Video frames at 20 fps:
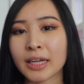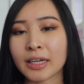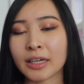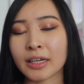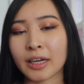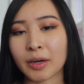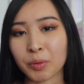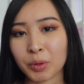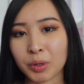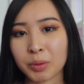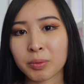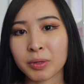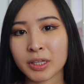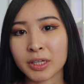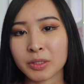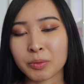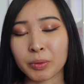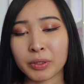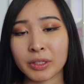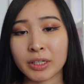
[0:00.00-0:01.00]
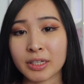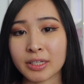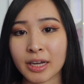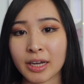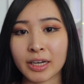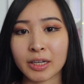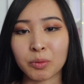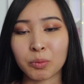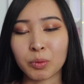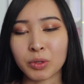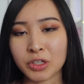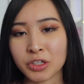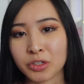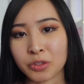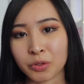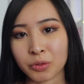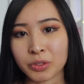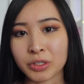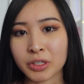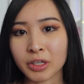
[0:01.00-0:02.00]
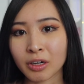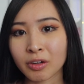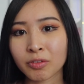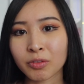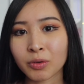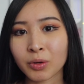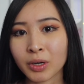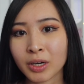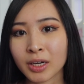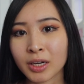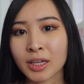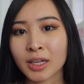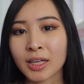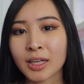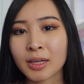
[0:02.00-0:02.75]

and a network plus when deciding which cert to go for.